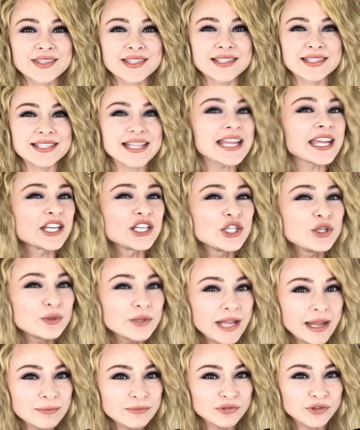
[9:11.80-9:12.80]
It's like a new
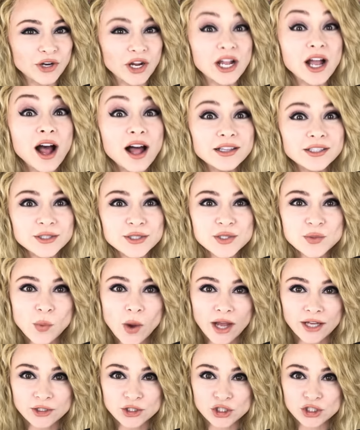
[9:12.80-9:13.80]
name for a color
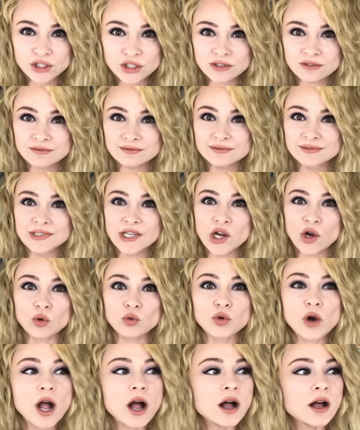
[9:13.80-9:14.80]
swatch.
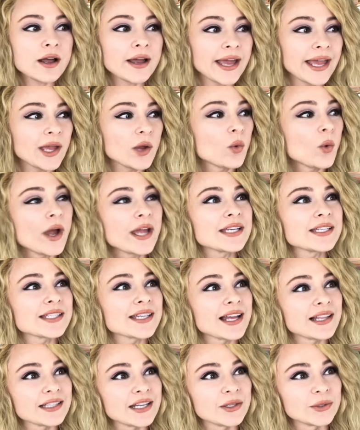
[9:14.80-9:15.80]
Raw egg white
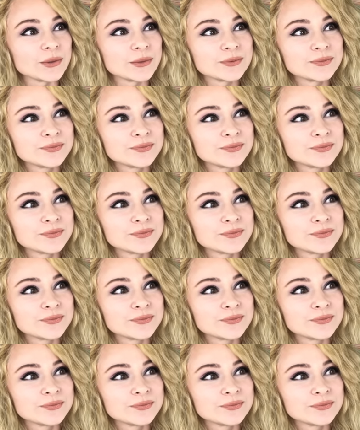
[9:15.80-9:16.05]
yellow.